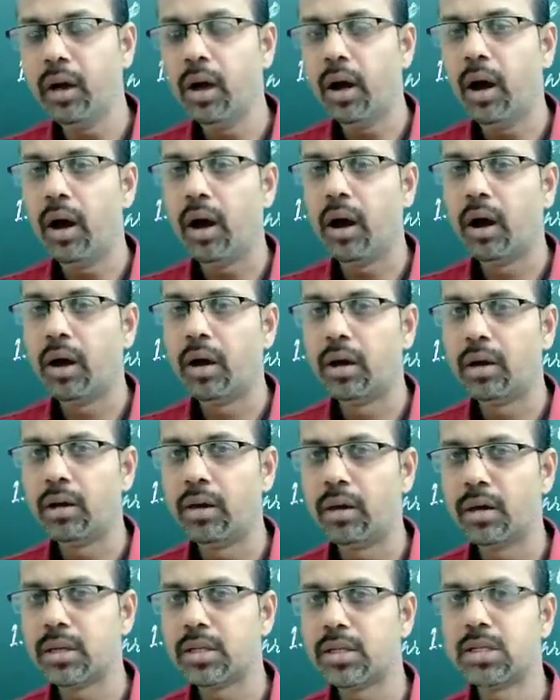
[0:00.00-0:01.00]

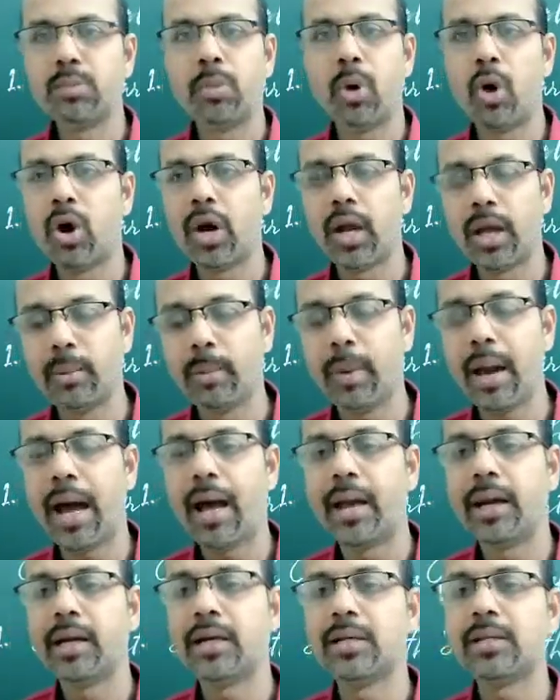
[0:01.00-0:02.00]
smaller
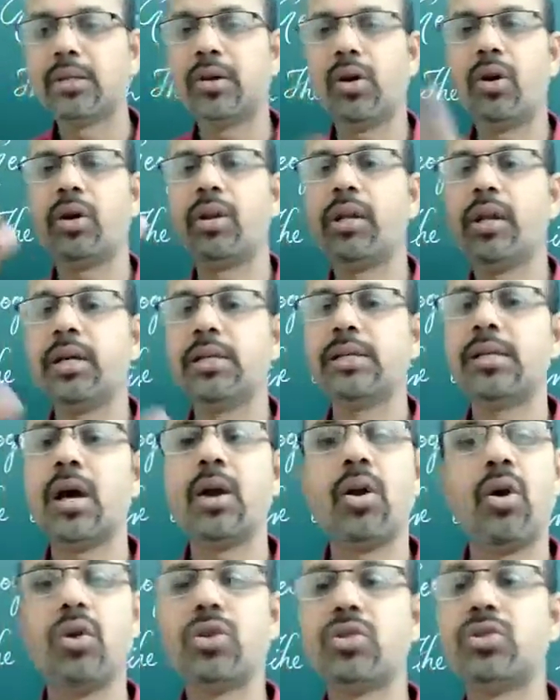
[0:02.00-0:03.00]
planets, or these
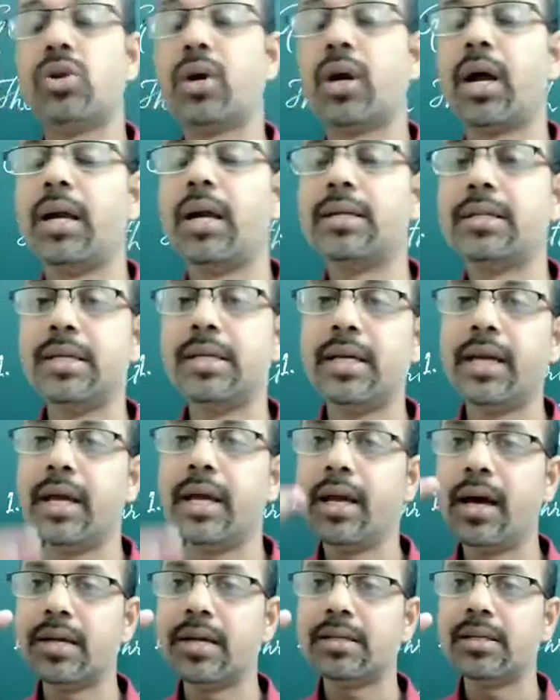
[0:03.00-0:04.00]
are also considered
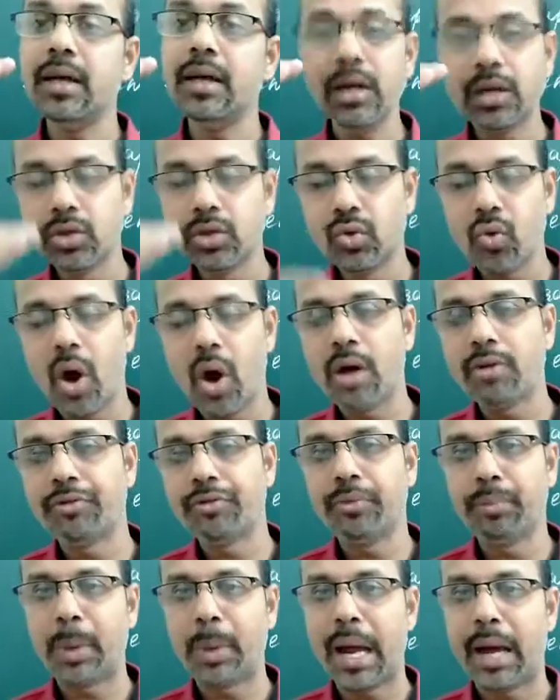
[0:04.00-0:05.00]
as
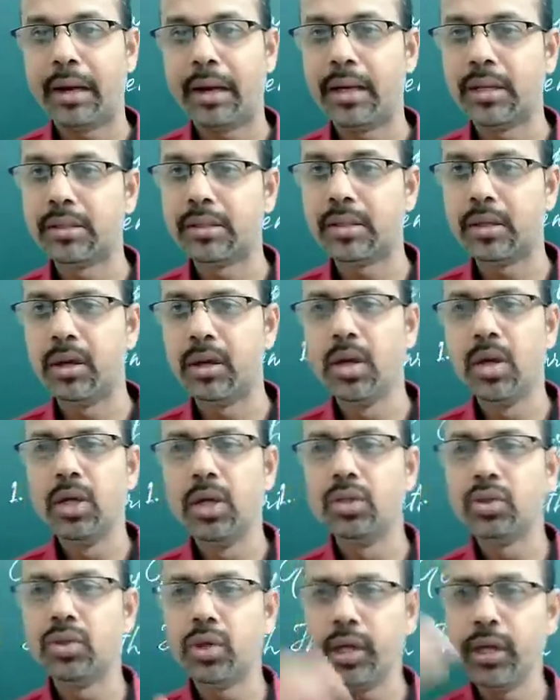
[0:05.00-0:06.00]
dwarf planets.
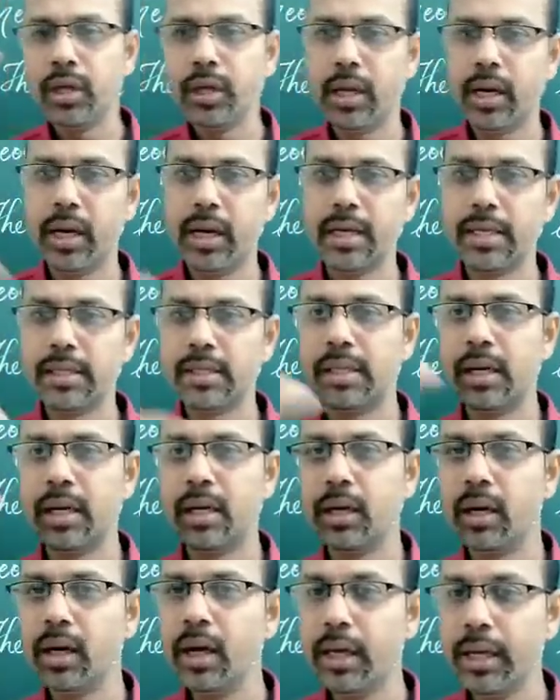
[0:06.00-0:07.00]
So in the
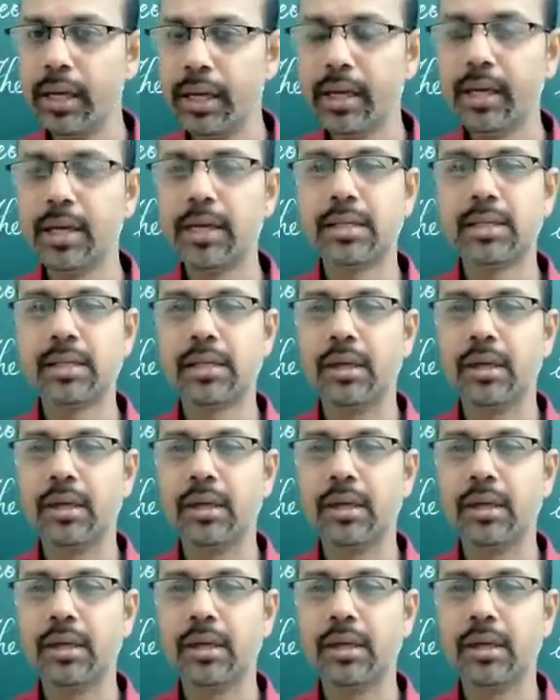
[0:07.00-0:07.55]
recent years,